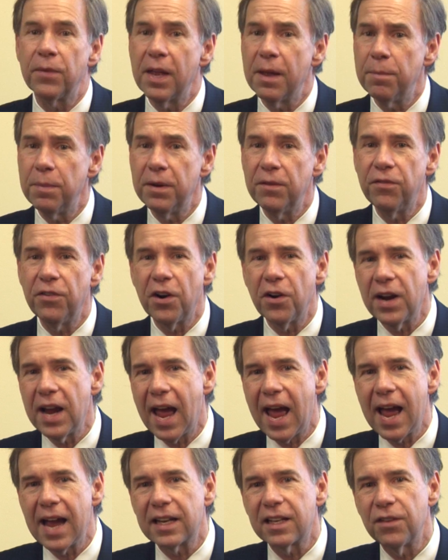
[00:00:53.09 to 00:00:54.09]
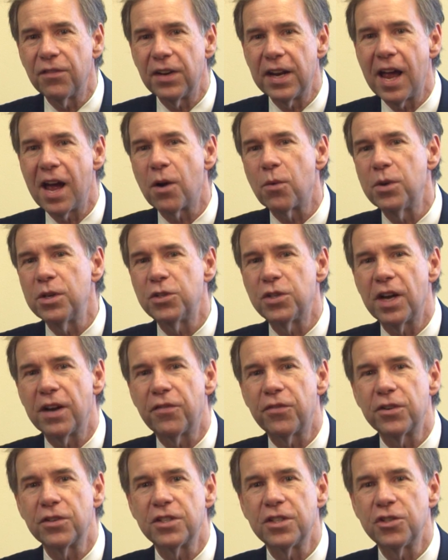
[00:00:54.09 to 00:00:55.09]
have been very active in outreach
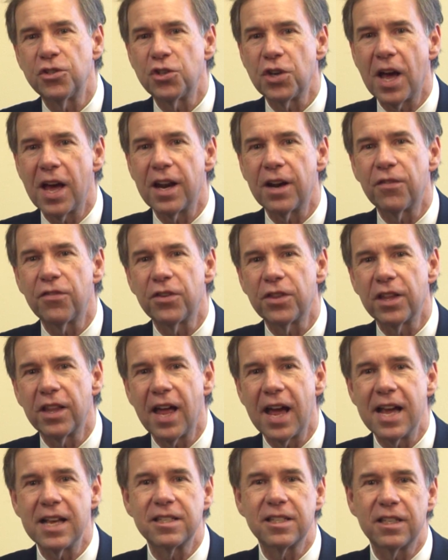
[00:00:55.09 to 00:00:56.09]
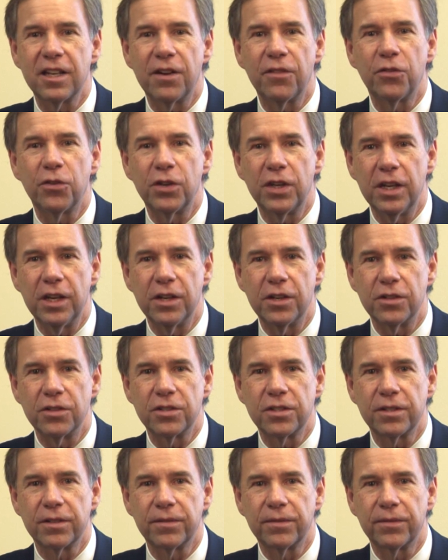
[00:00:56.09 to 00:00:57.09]
efforts in China for the last several
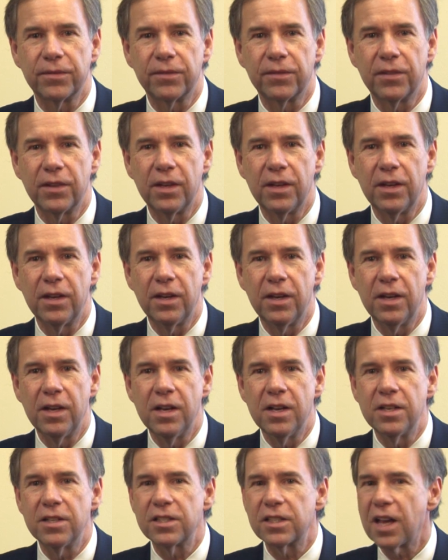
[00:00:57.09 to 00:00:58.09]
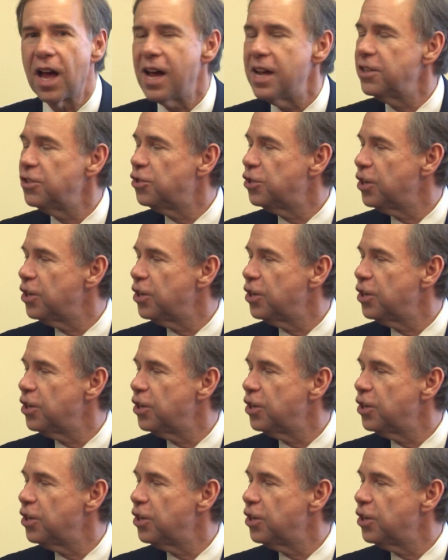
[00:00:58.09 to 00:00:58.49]
years. Scott and